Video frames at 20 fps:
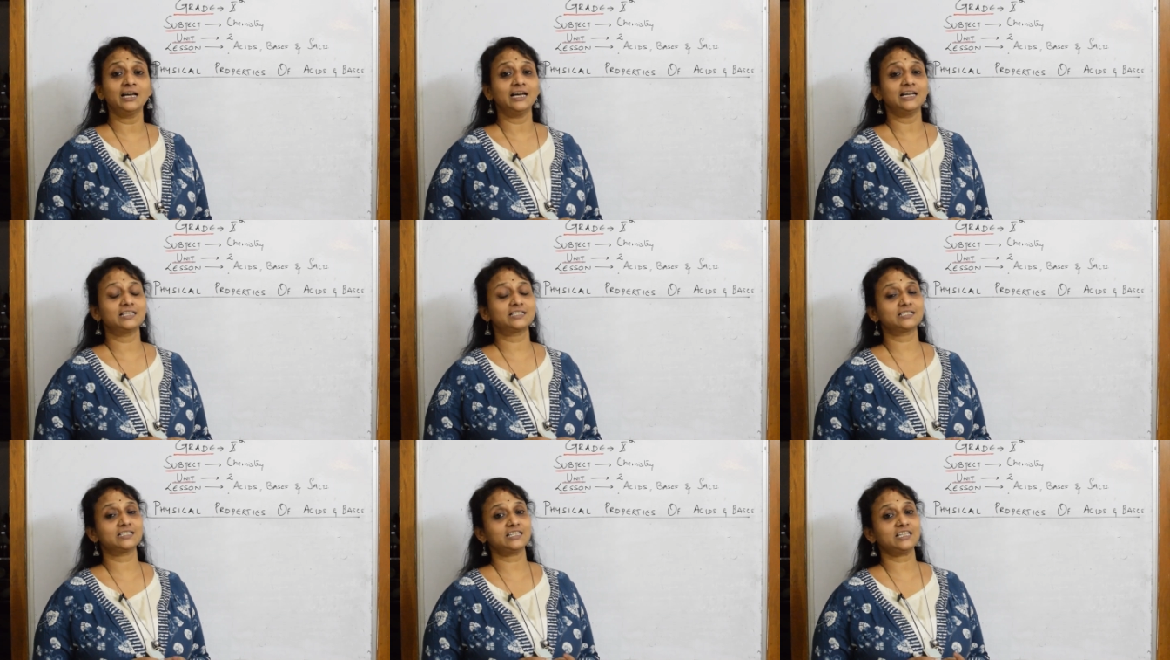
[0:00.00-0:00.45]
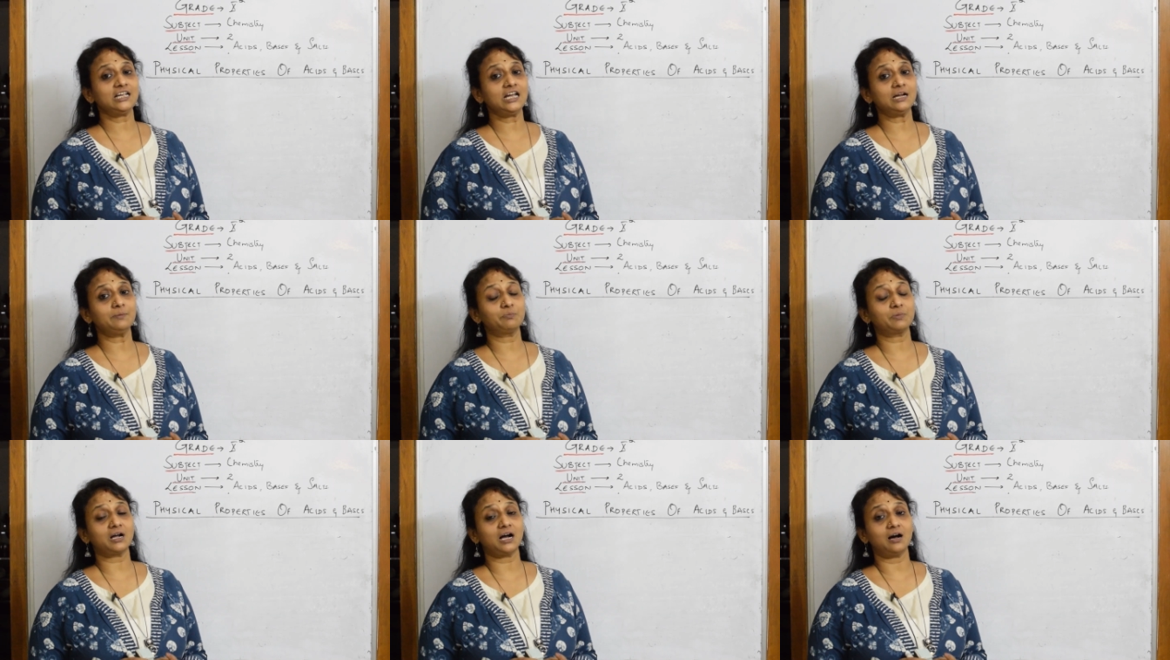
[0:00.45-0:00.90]
It's nothing
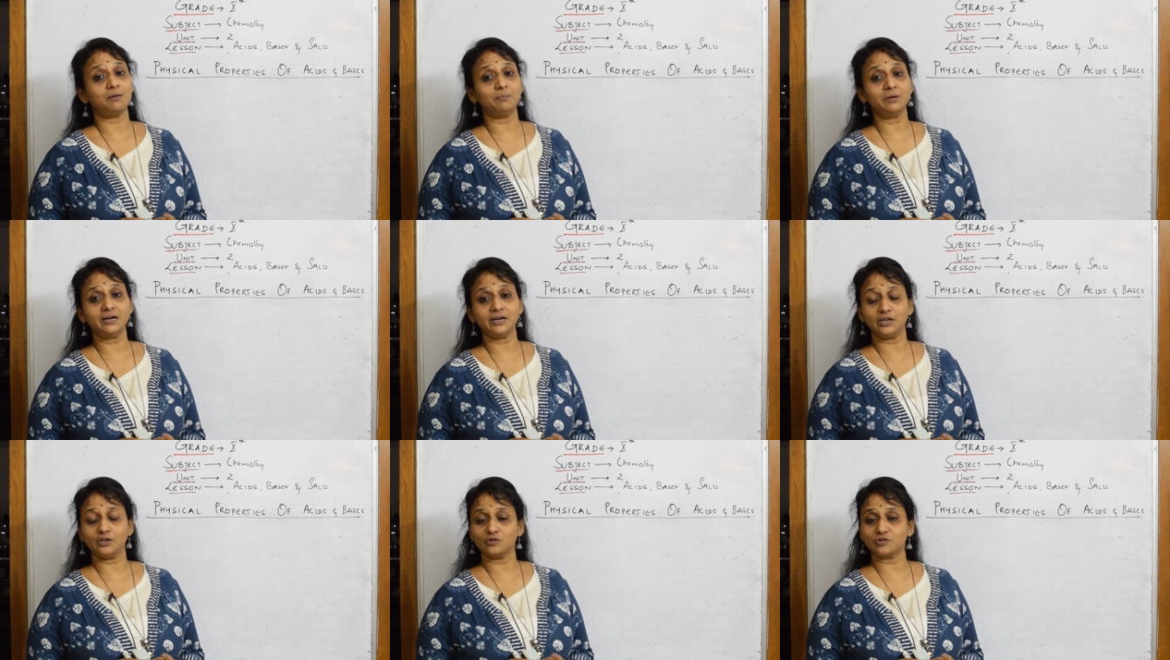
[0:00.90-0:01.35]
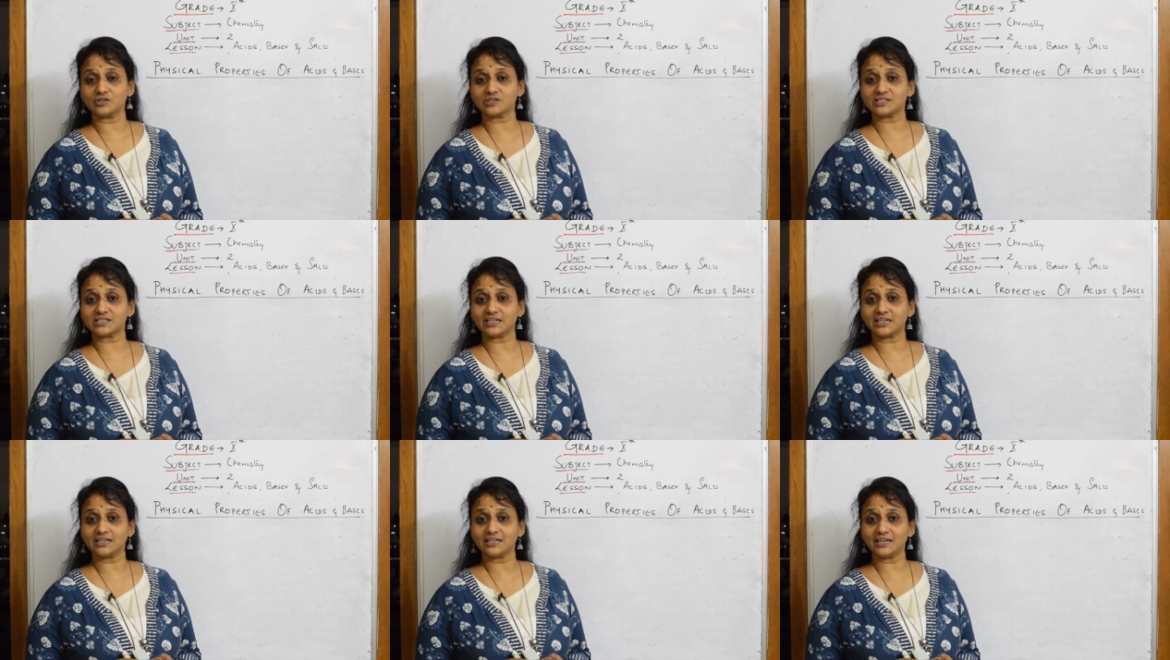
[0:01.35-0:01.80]
but carbon
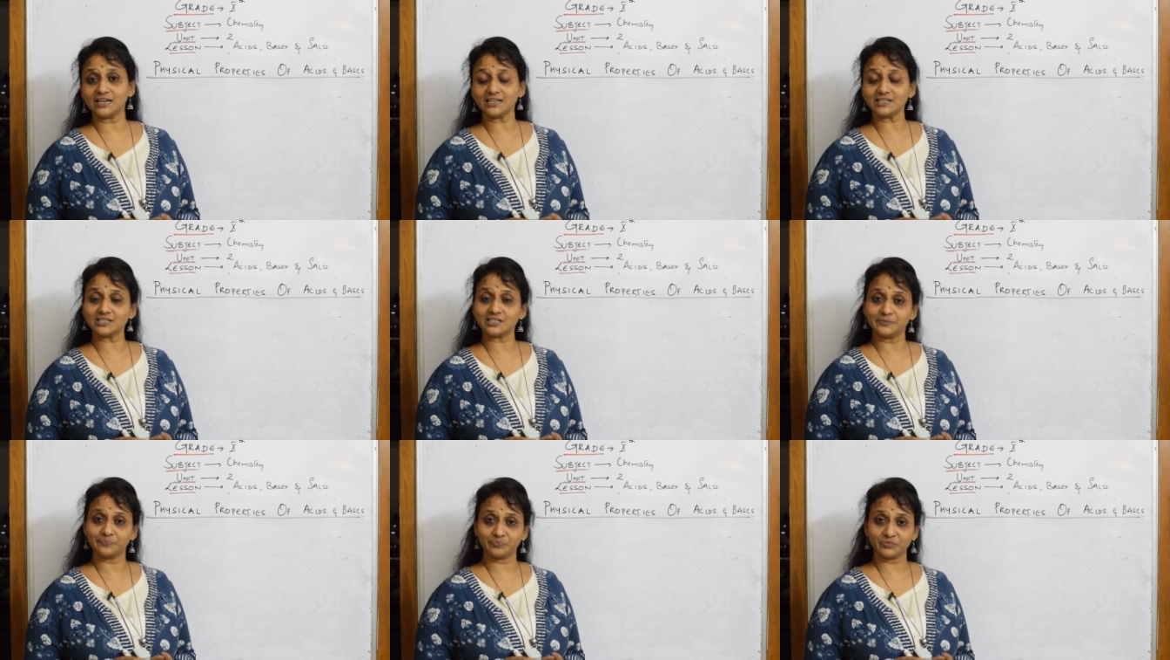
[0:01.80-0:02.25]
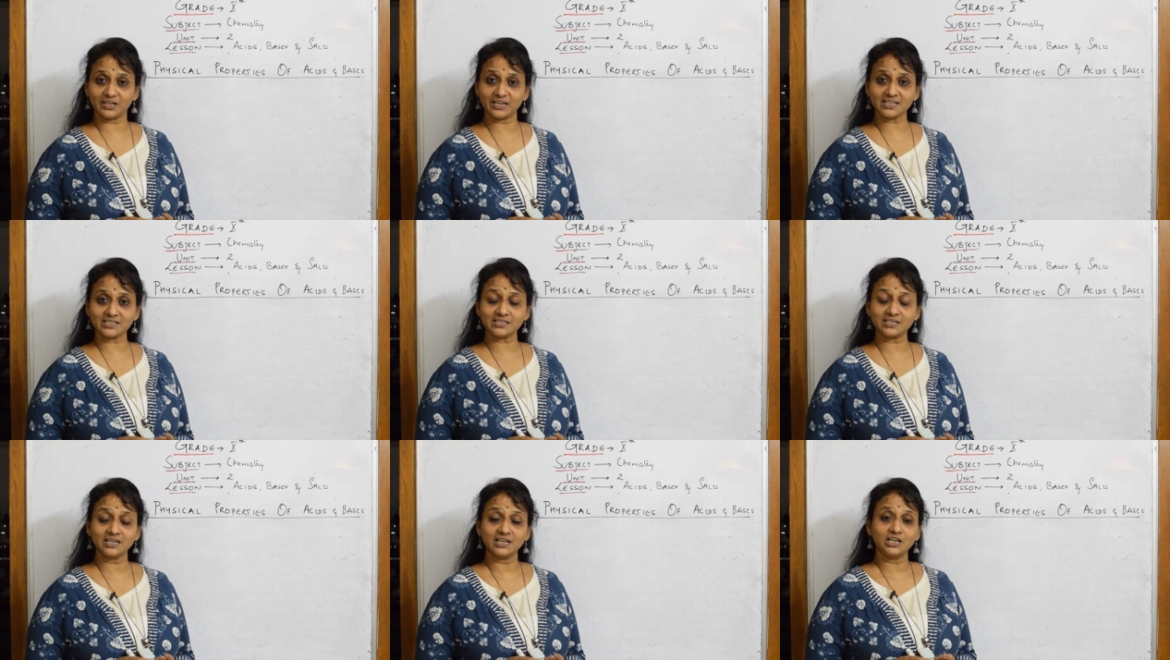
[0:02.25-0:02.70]
dioxide gas.
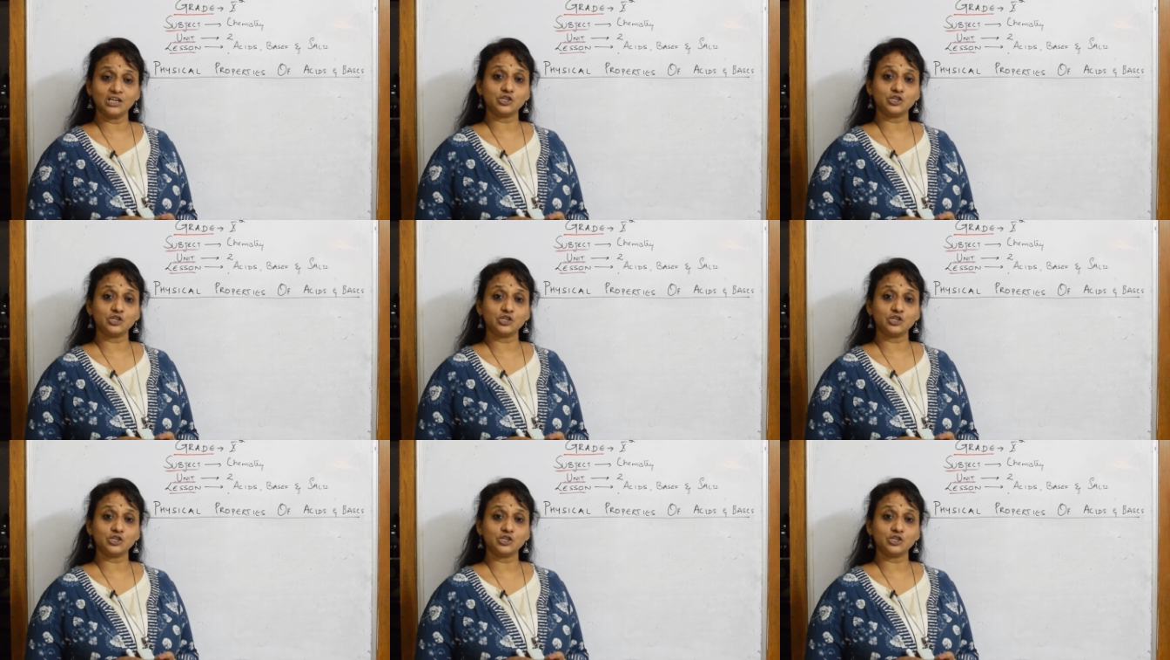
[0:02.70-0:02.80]
Yes.